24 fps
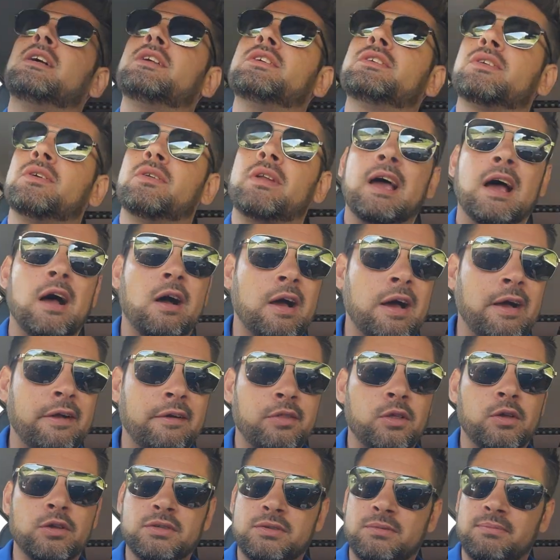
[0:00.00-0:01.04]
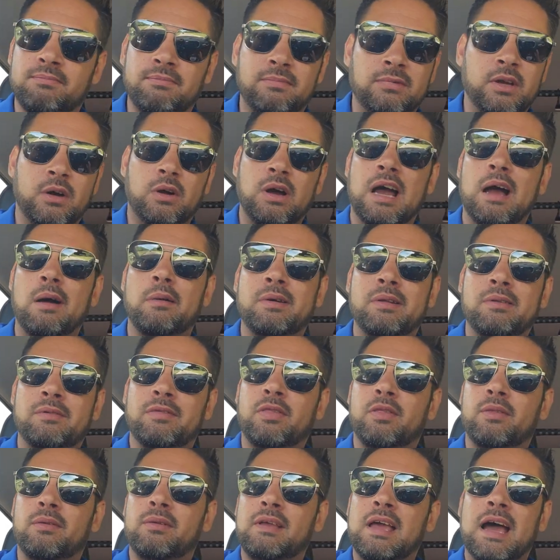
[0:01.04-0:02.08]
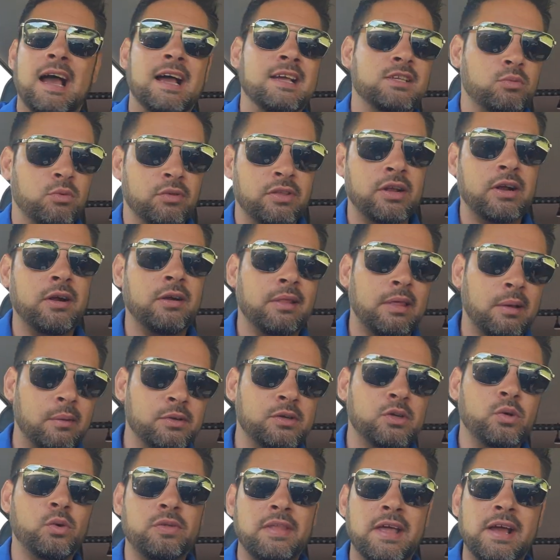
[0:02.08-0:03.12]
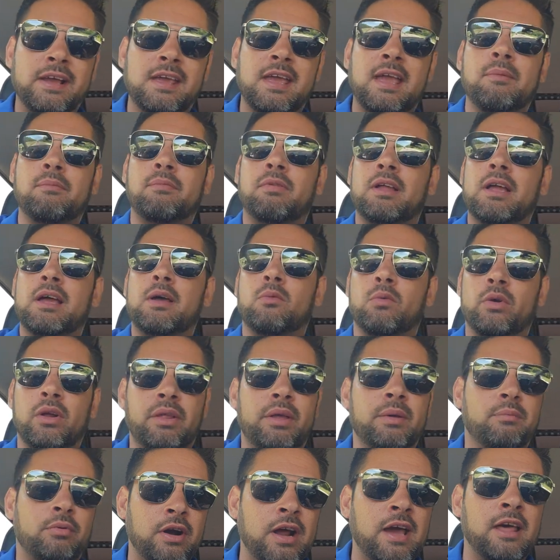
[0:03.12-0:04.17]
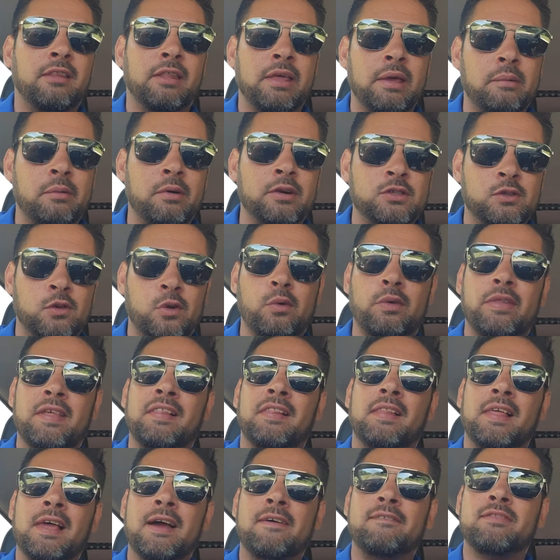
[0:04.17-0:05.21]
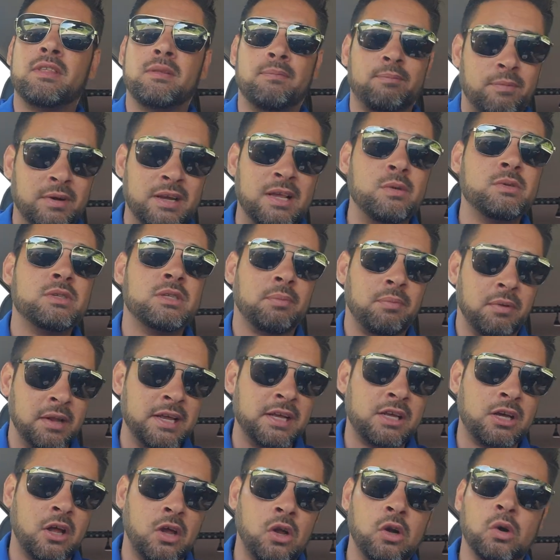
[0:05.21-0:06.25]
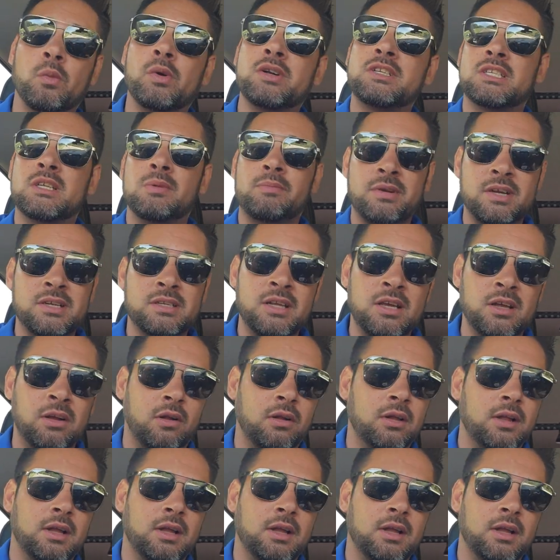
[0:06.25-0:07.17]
So now, out of those, how many guys were there that were doing that game plan? Really, Brad Lambert's the only one that left, but he was the play caller, which is a big deal.